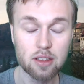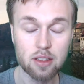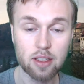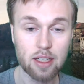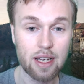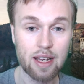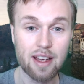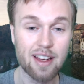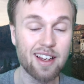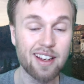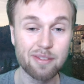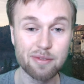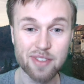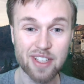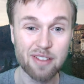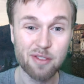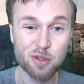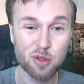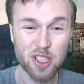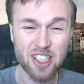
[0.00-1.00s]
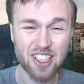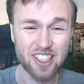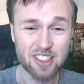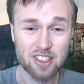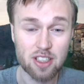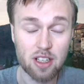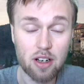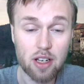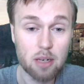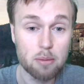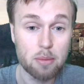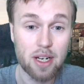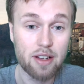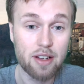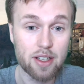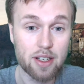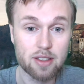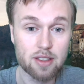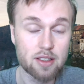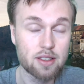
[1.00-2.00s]
I've never really thought about
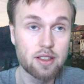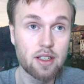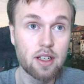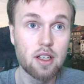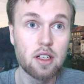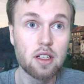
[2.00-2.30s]
it.